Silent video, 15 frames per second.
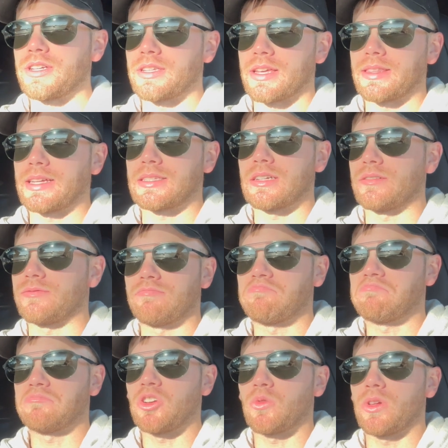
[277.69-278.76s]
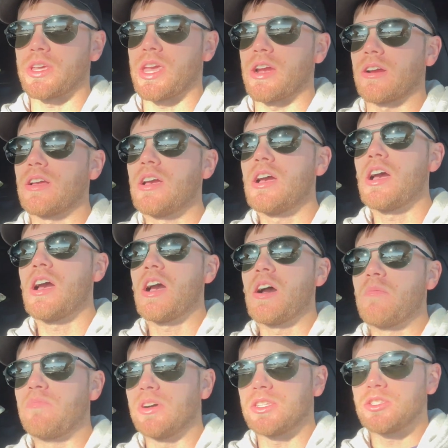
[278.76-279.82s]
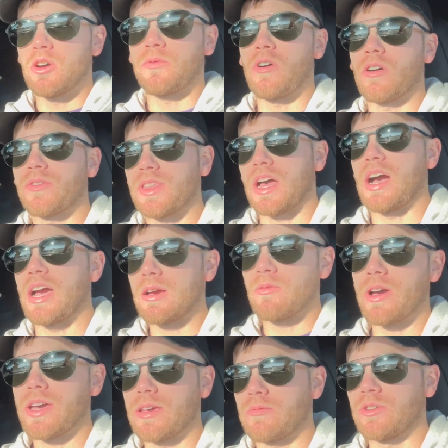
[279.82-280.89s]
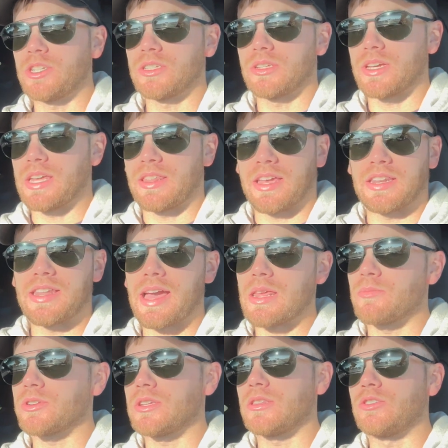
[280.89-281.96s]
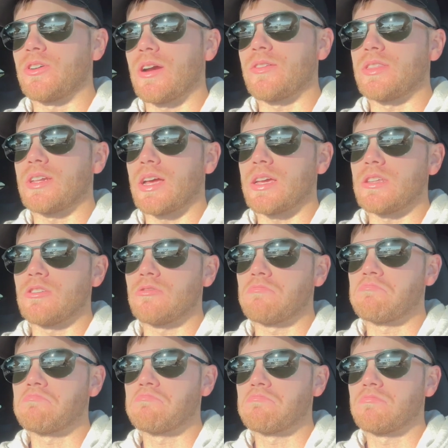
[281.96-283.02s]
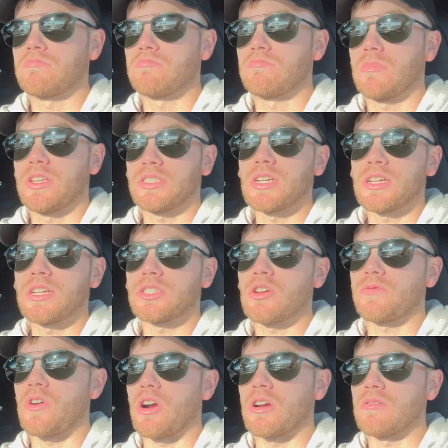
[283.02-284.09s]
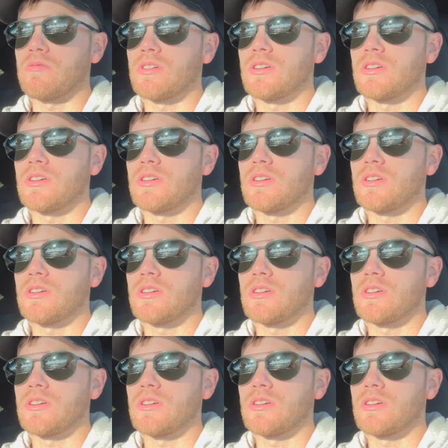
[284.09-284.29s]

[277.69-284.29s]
Like that stuff, don't really care. But so far for the highway, which is again like 90% of the driving that I do, it's not good so far.